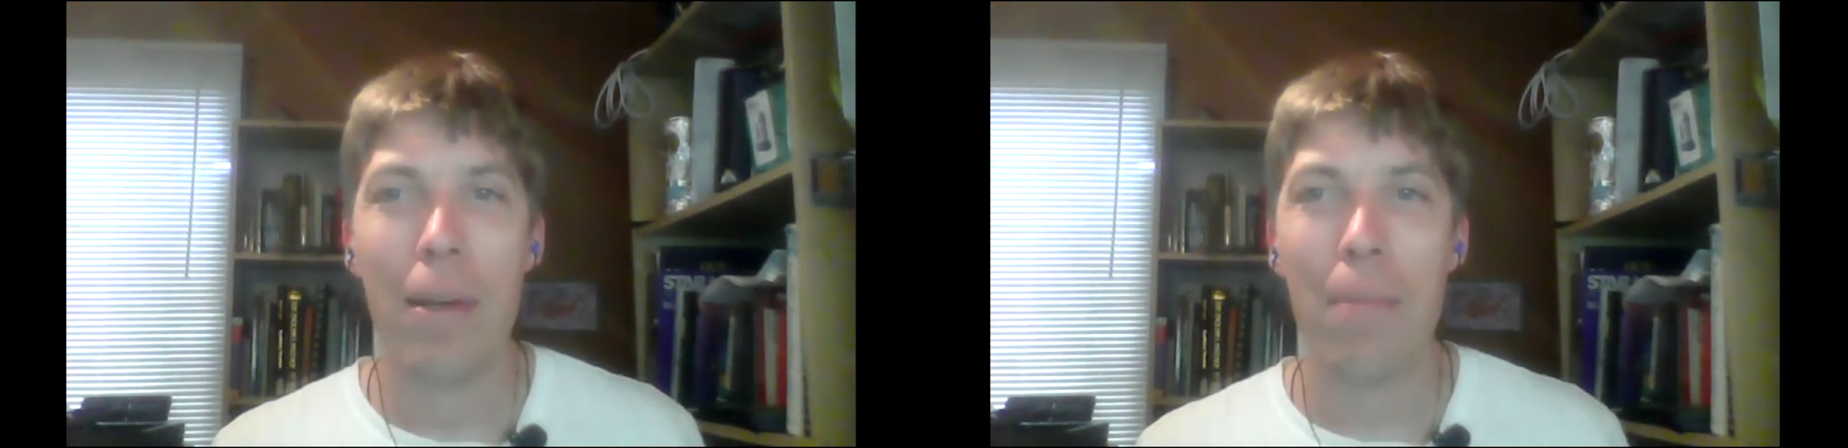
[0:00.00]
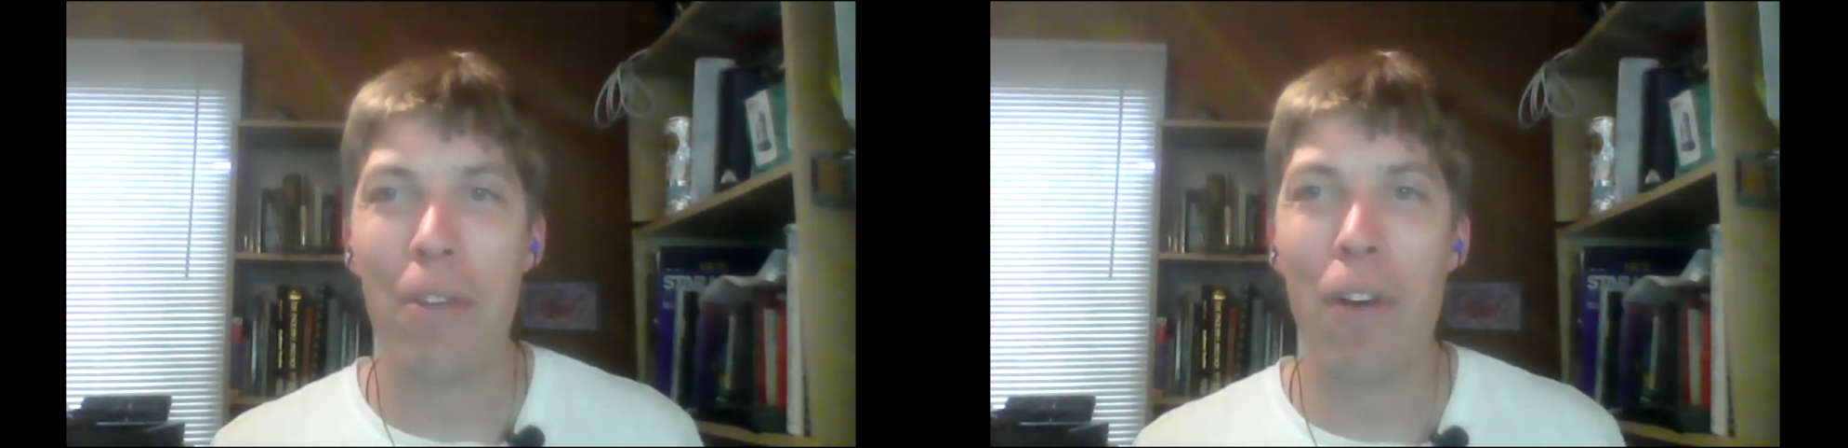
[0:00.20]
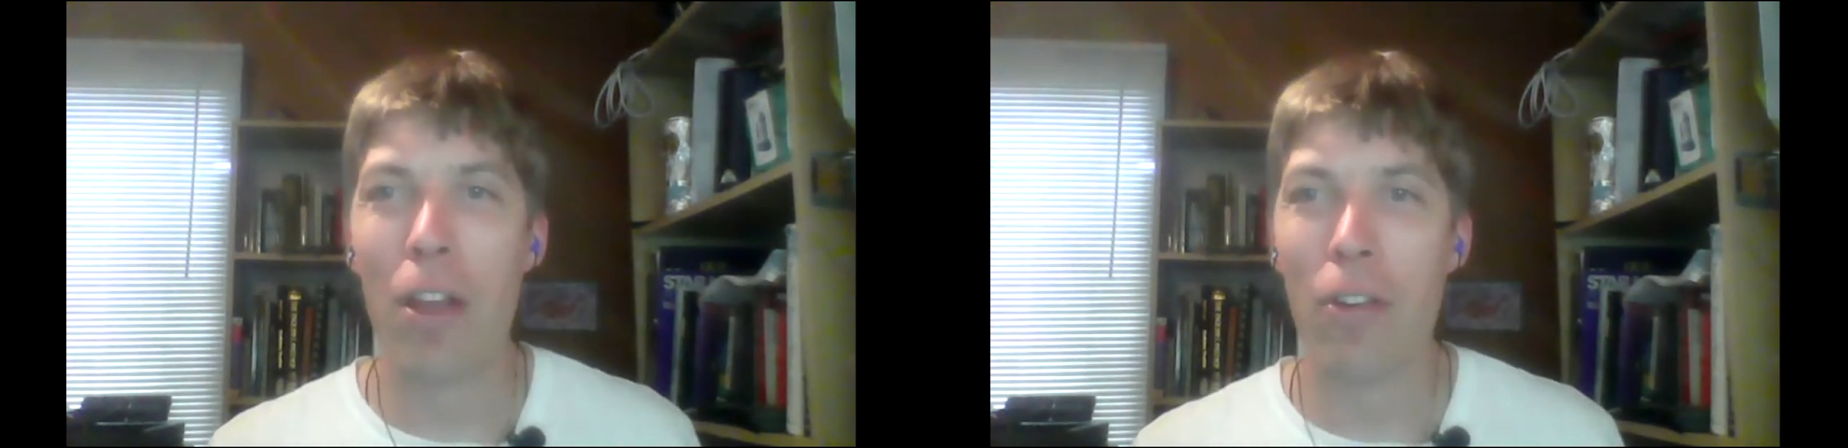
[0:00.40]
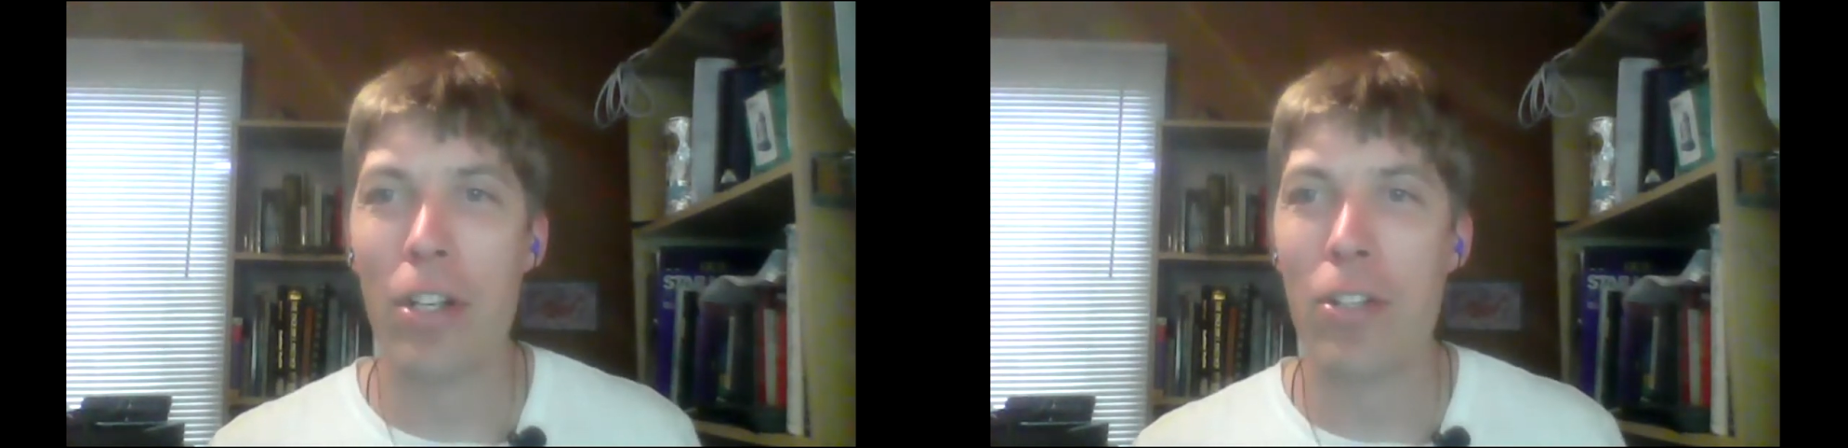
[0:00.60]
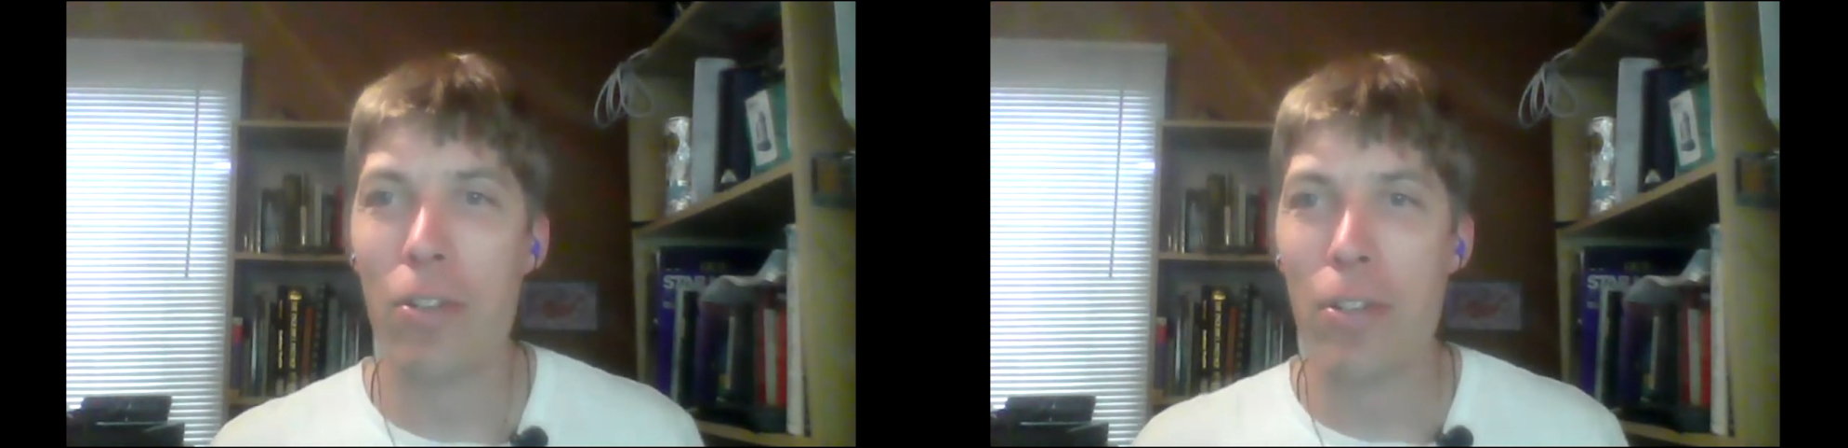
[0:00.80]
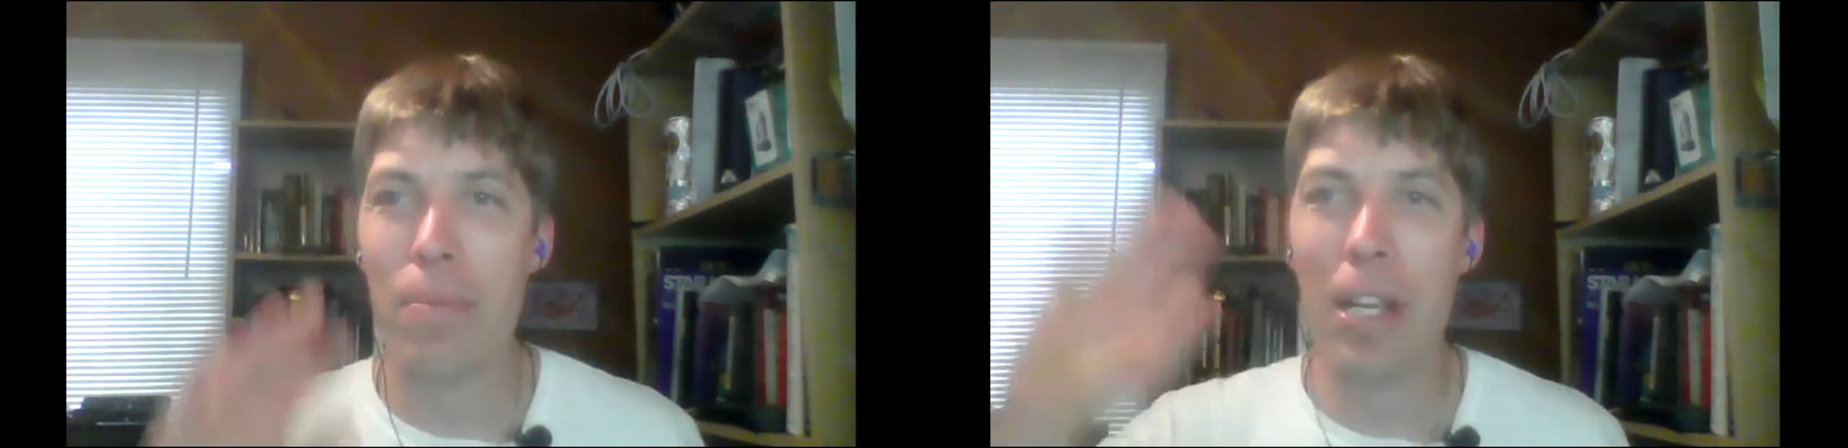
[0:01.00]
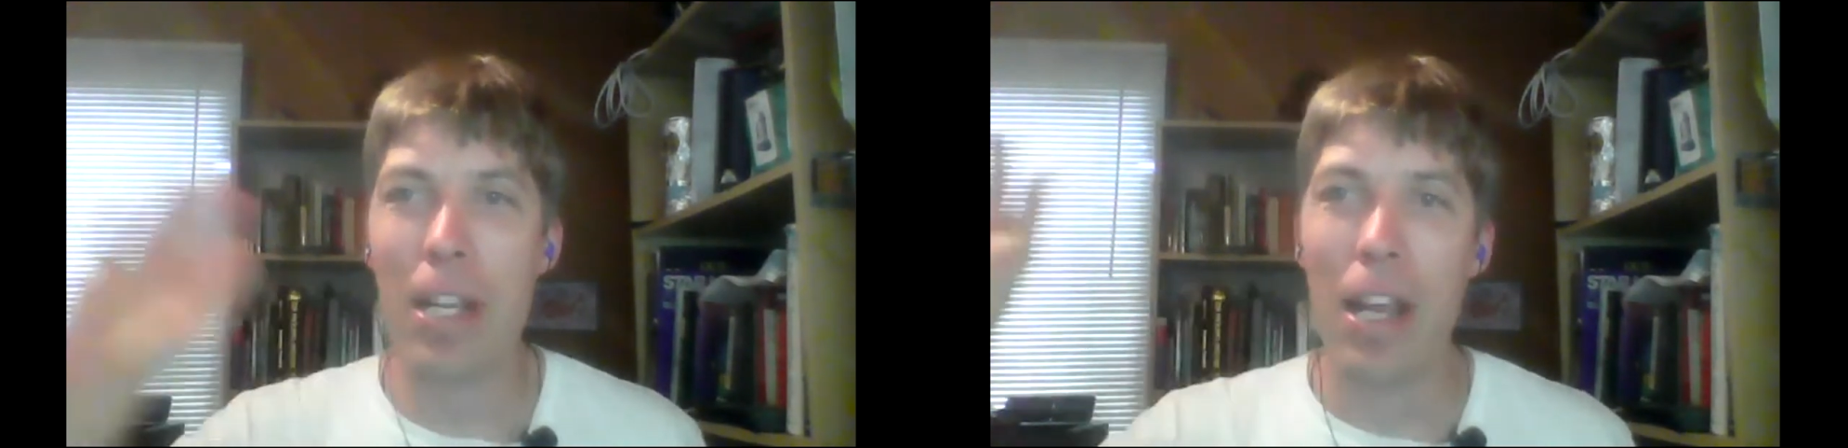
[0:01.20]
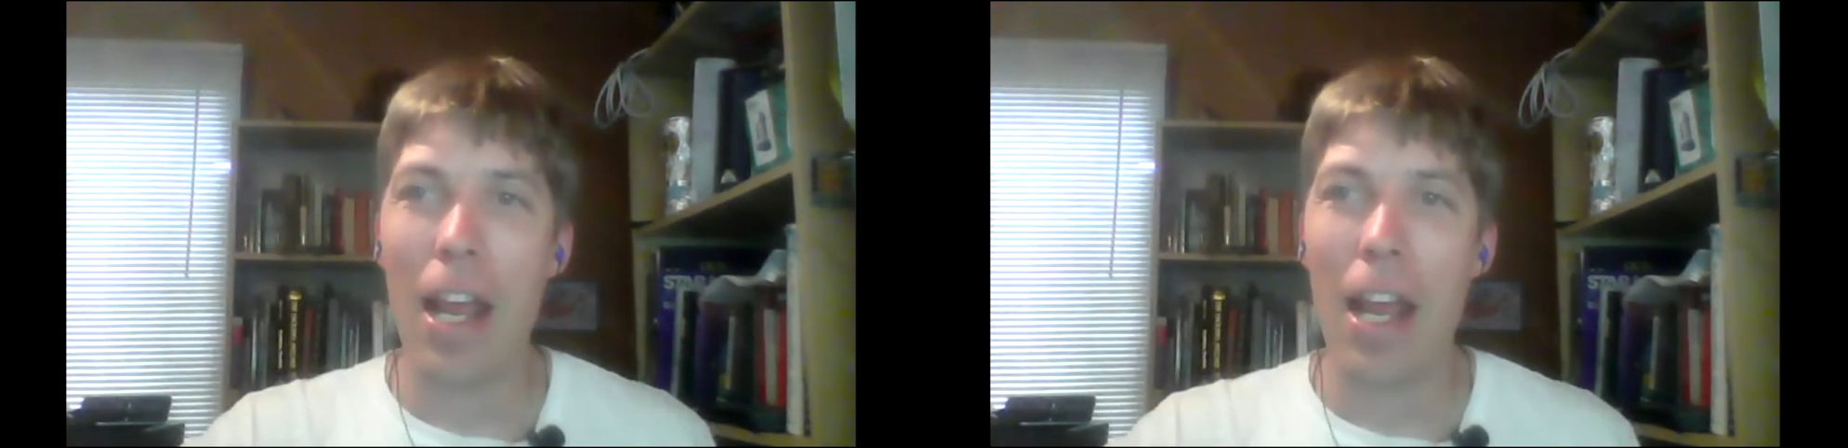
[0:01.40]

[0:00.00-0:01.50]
my father introduced to me